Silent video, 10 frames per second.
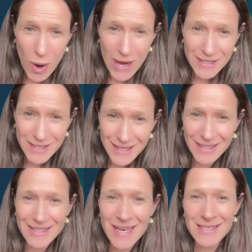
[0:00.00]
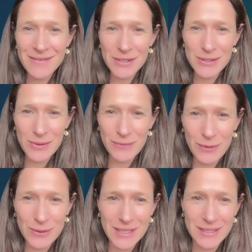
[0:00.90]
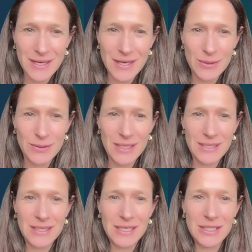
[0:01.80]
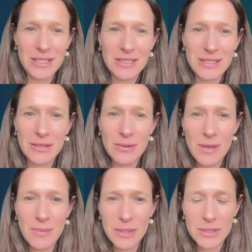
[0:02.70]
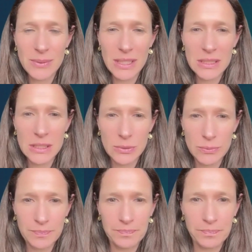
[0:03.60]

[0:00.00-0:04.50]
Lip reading: why did the tons of unsold food sent to unknown destinations go up in 22?